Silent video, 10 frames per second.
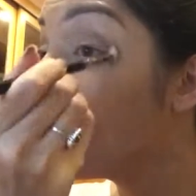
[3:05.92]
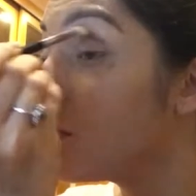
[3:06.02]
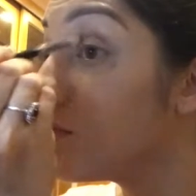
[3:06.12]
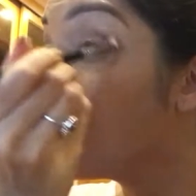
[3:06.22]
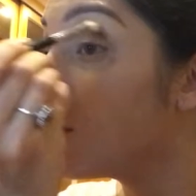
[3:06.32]

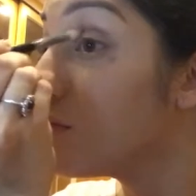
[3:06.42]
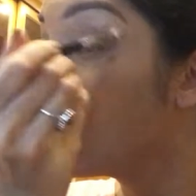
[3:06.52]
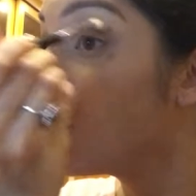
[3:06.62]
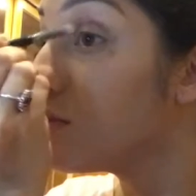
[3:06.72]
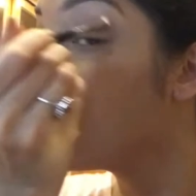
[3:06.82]
So just
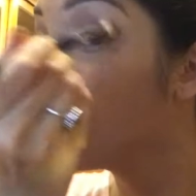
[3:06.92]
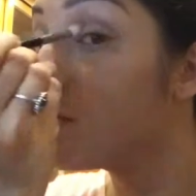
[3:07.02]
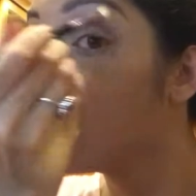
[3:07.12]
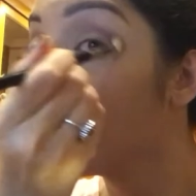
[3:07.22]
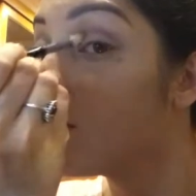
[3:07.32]
blending
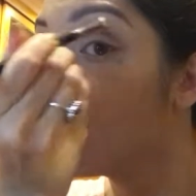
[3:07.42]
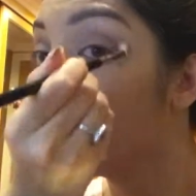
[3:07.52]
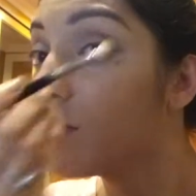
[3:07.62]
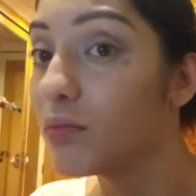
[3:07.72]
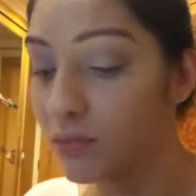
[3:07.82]
that in,
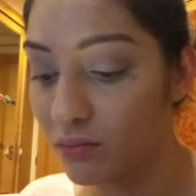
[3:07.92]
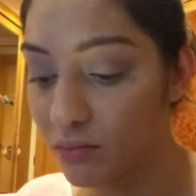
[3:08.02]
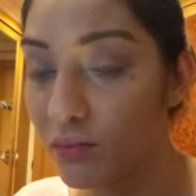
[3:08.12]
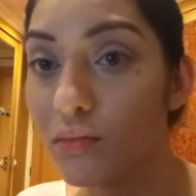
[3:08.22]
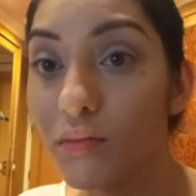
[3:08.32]
it's a
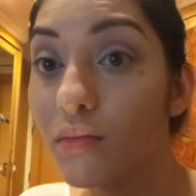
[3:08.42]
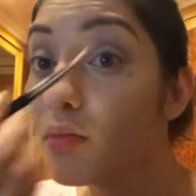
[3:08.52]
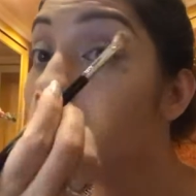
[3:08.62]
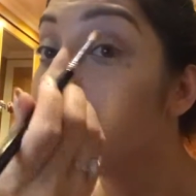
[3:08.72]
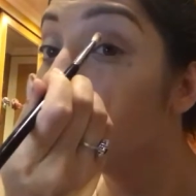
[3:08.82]
really
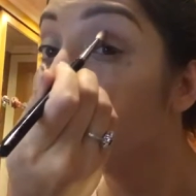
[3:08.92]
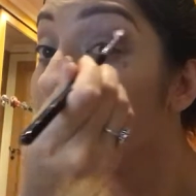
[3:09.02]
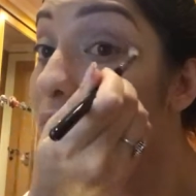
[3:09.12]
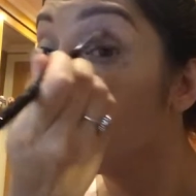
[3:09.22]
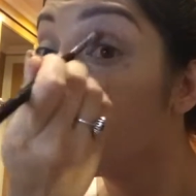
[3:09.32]
beautiful
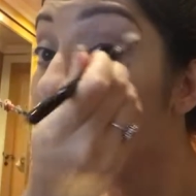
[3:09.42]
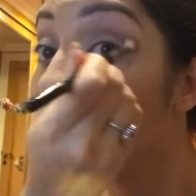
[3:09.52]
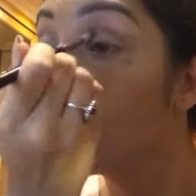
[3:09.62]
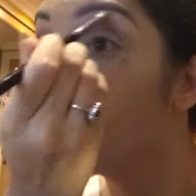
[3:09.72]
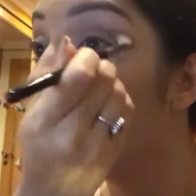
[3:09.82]
transition
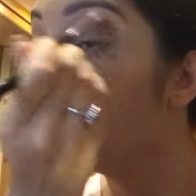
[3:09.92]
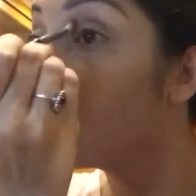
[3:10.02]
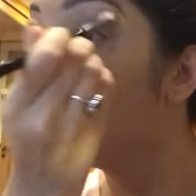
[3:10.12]
shade.